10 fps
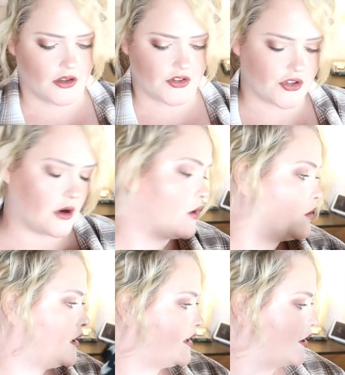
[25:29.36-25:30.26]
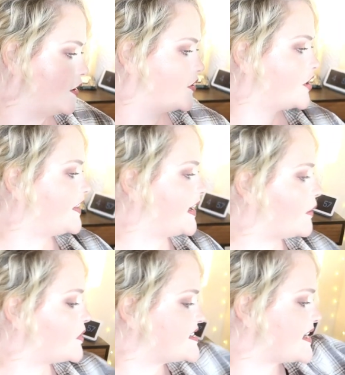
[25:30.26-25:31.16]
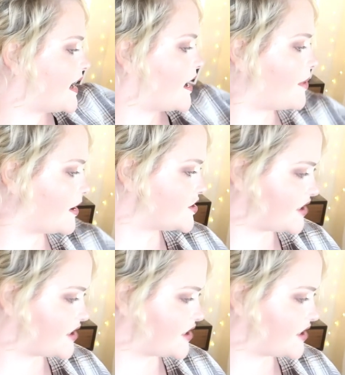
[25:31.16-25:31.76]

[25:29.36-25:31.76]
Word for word: So cute. The good thing I will say about